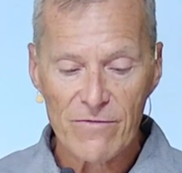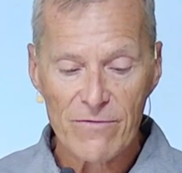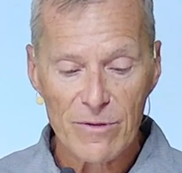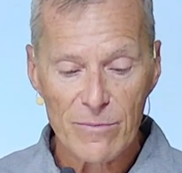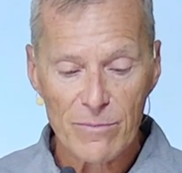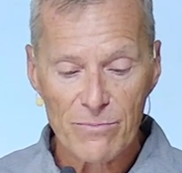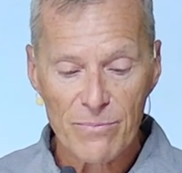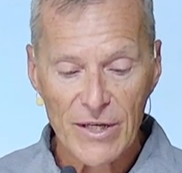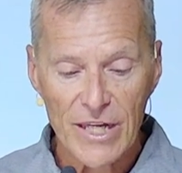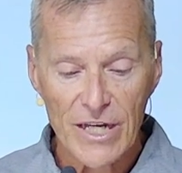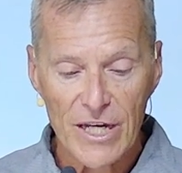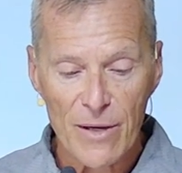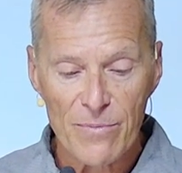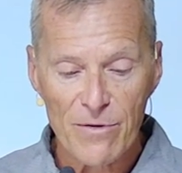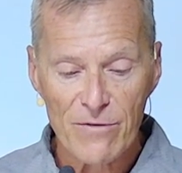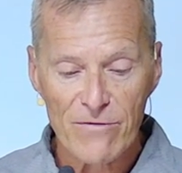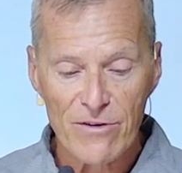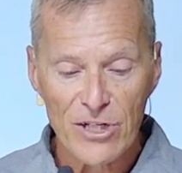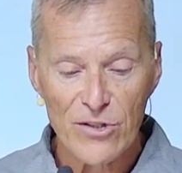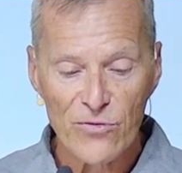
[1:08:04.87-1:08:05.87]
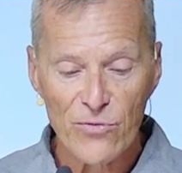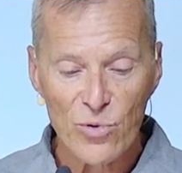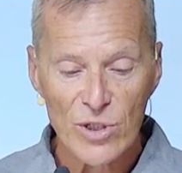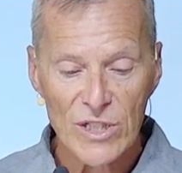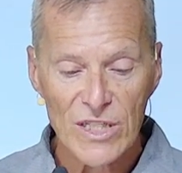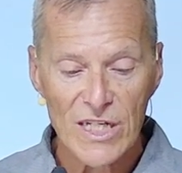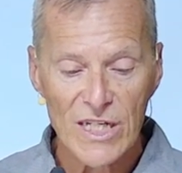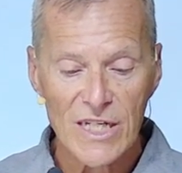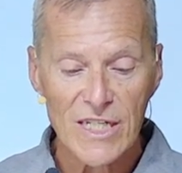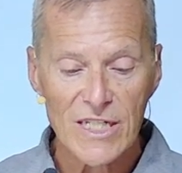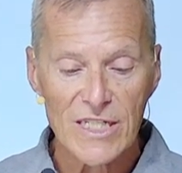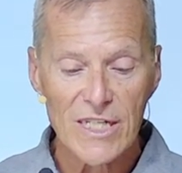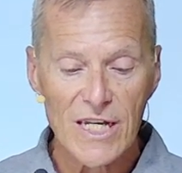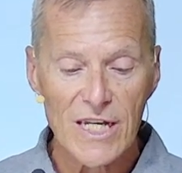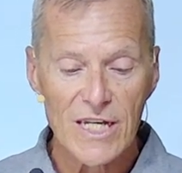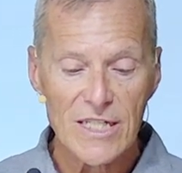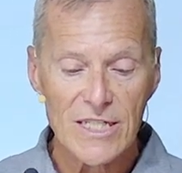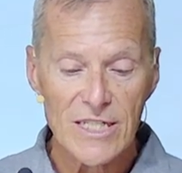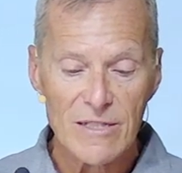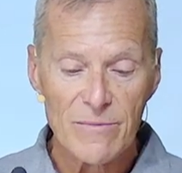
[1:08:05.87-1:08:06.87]
Picking up in verse 14, he
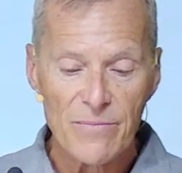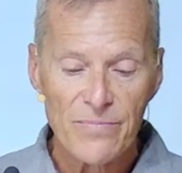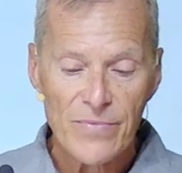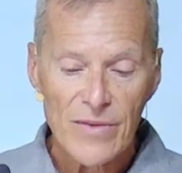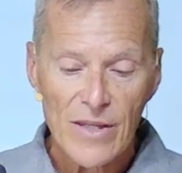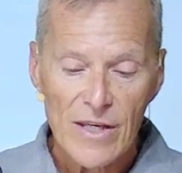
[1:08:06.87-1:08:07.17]
says,